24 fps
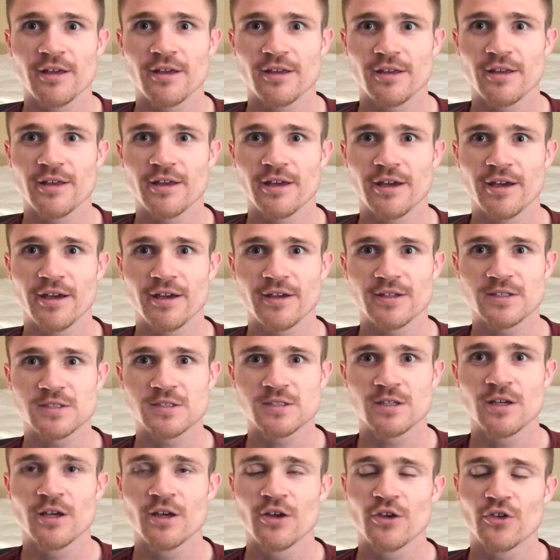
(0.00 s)
Yes.
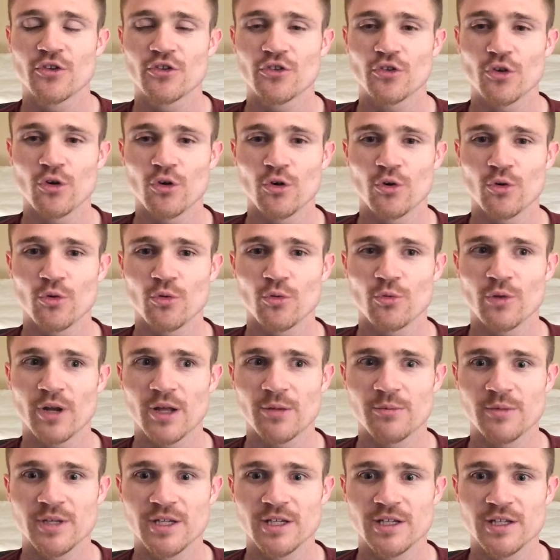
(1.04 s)
So what I
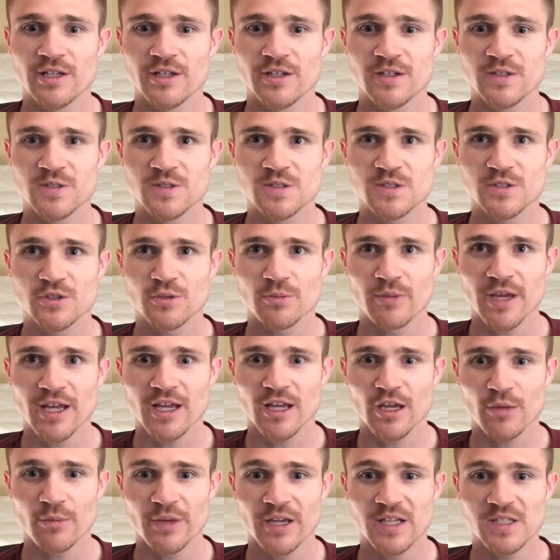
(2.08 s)
mean is your main
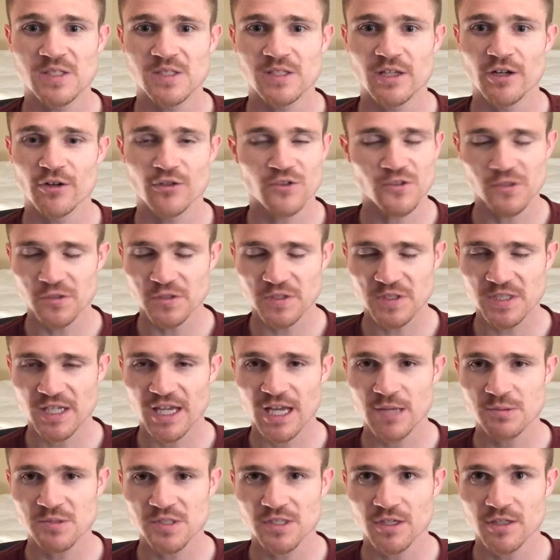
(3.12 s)
command center, as soon as the
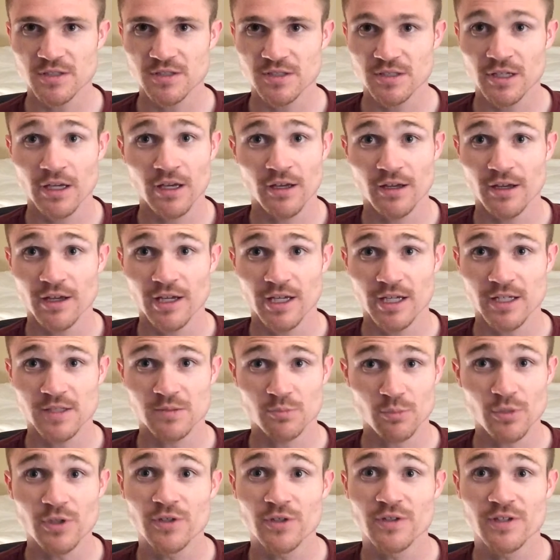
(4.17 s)
game starts, it's
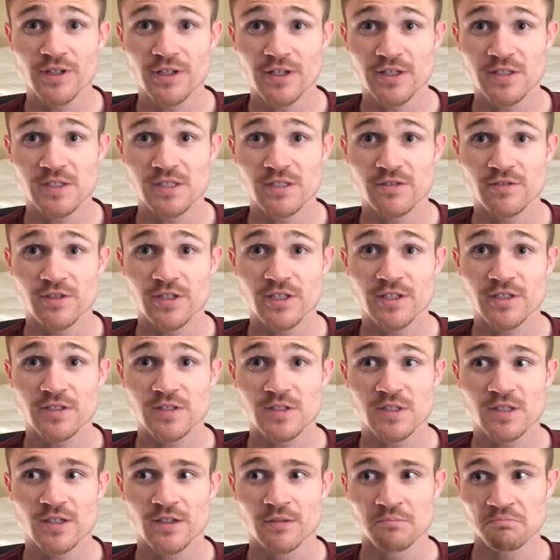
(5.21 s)
building SCVs.
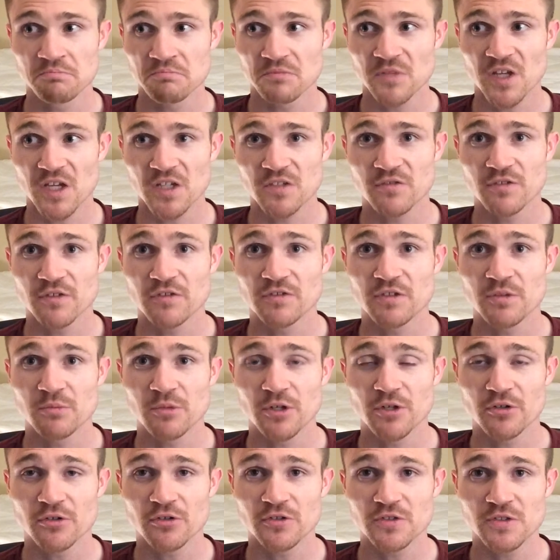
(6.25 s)
Takes 50
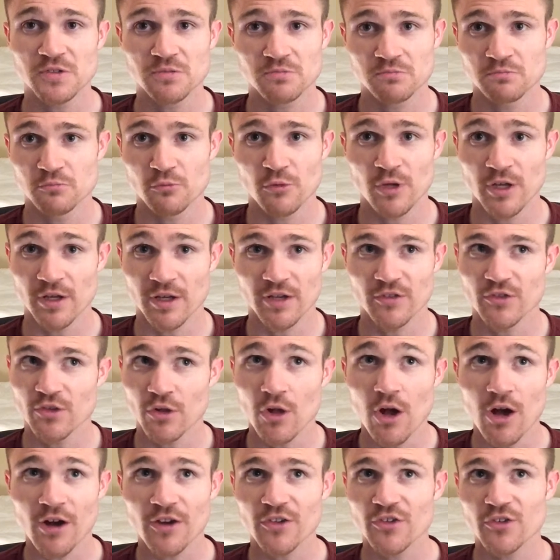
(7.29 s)
minerals. As
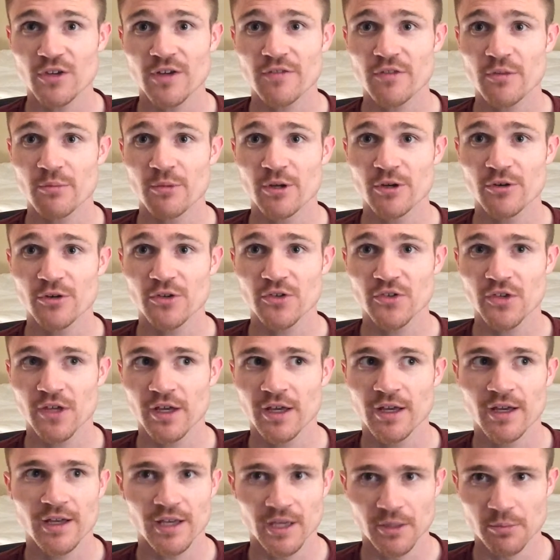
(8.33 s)
long as you have the minerals,
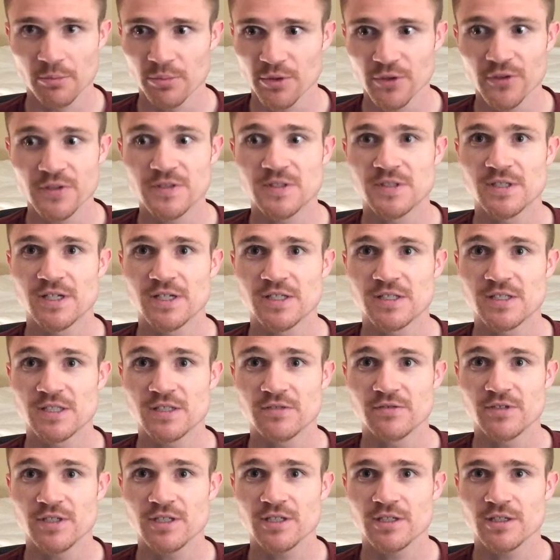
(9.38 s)
it builds an
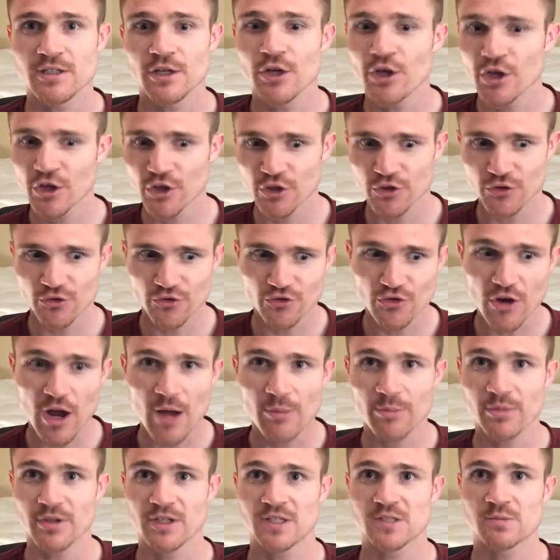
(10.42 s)
SCV. You drop
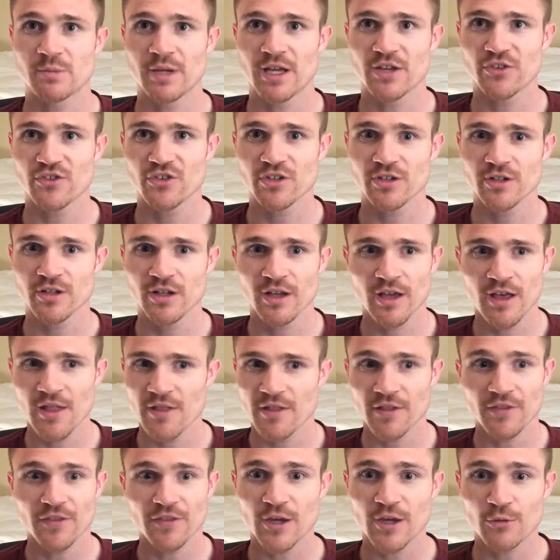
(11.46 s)
an expansion,
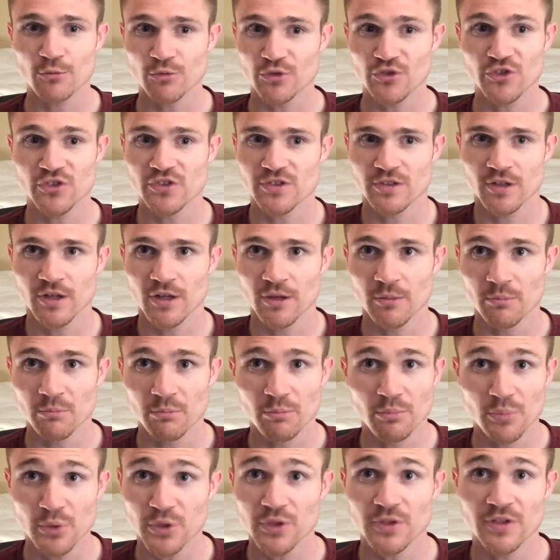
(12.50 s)
that will just
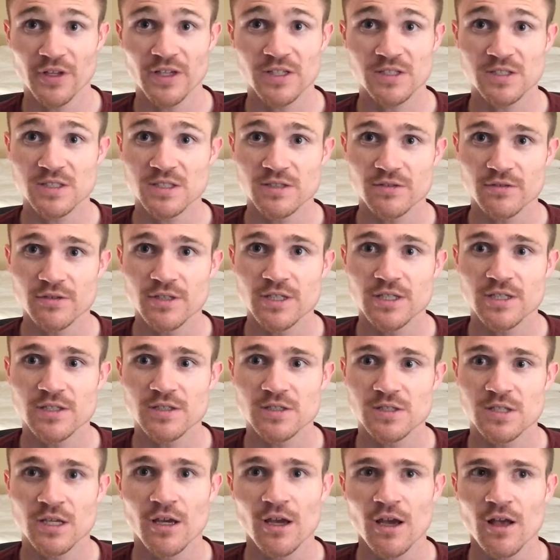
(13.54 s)
build SCVs.
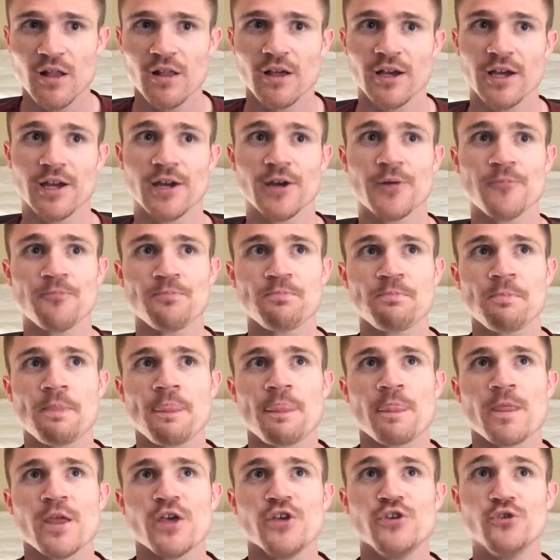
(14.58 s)
Like,
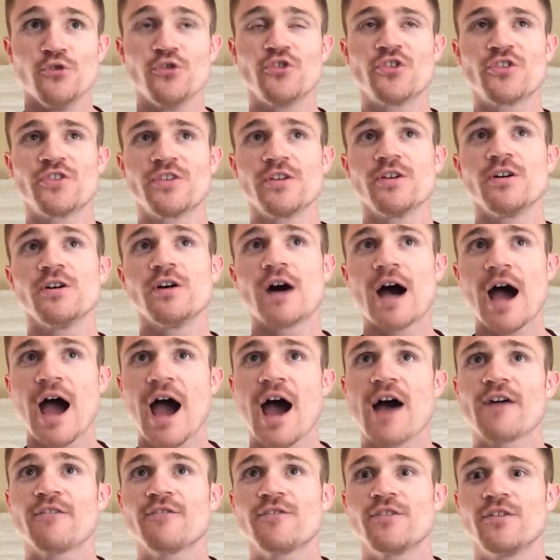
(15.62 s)
you still
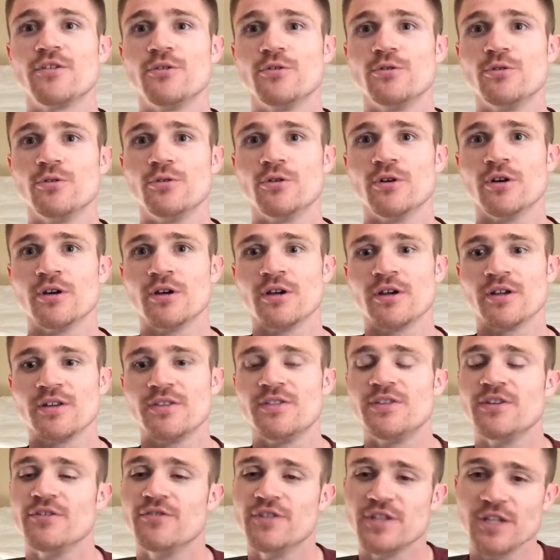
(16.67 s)
have to
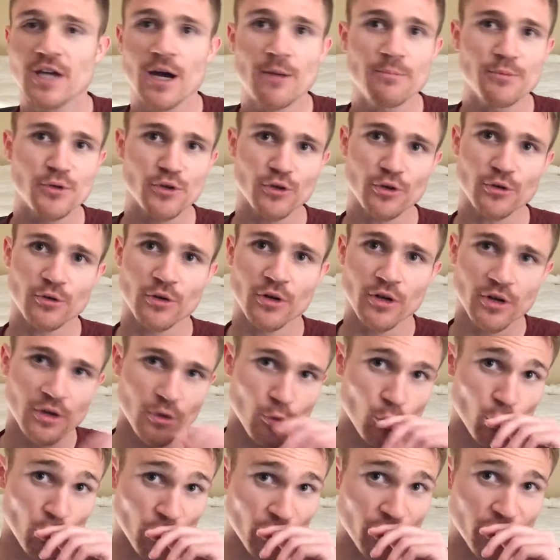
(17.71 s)
divvy up your
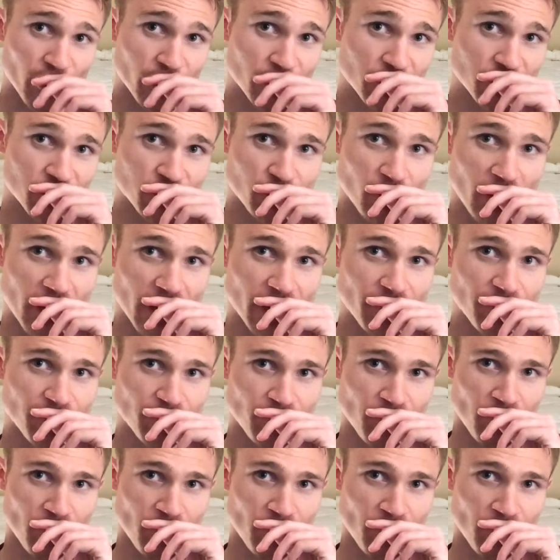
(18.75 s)
workers, right?